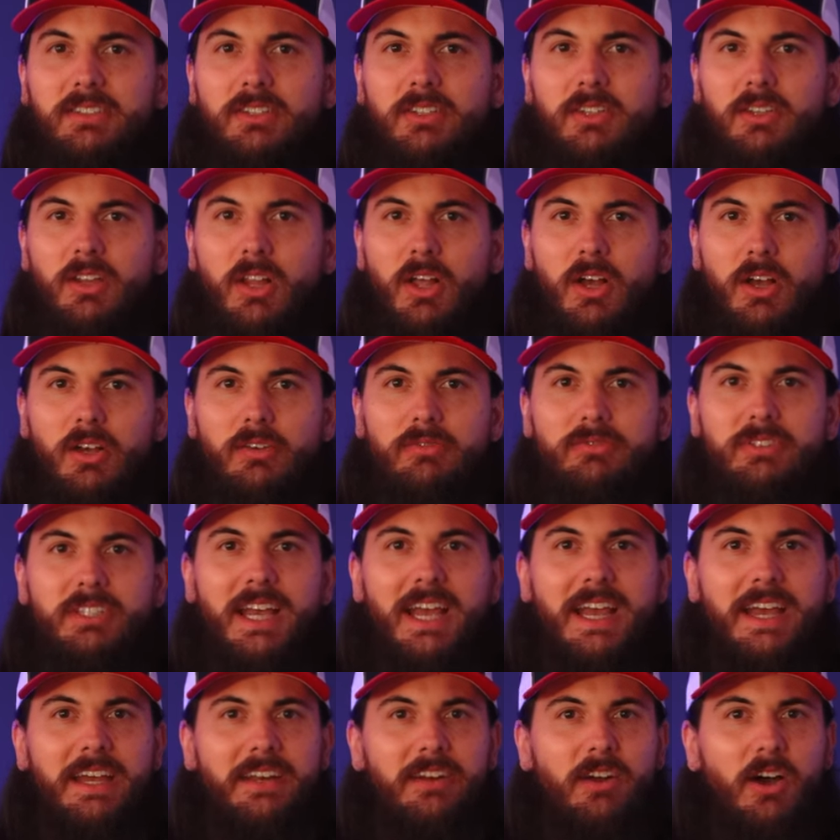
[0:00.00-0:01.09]
gloves,
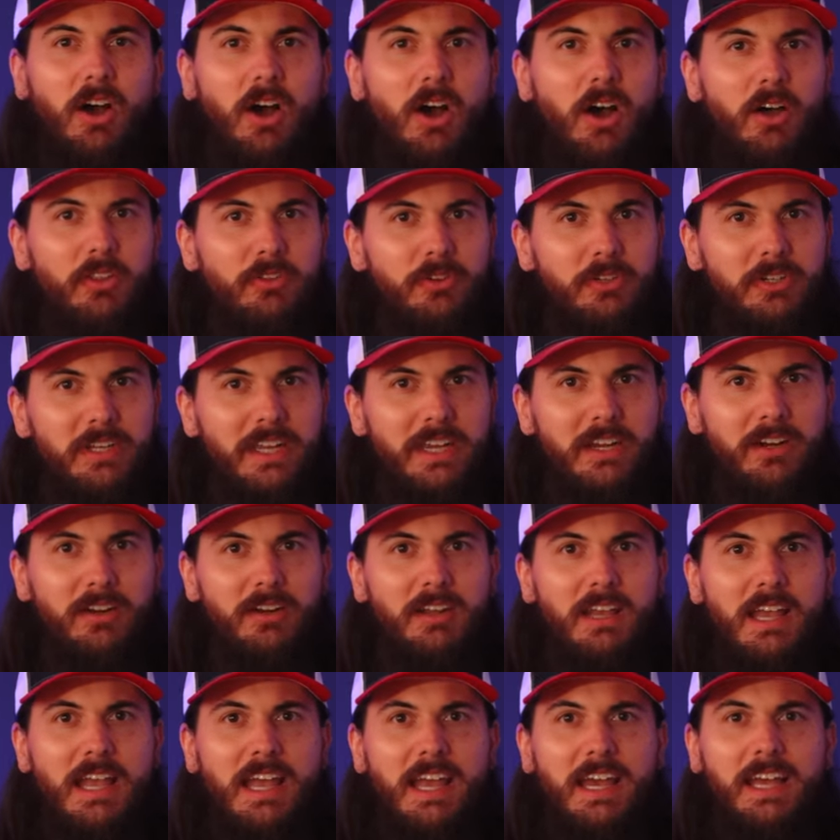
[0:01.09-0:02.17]
and other gear.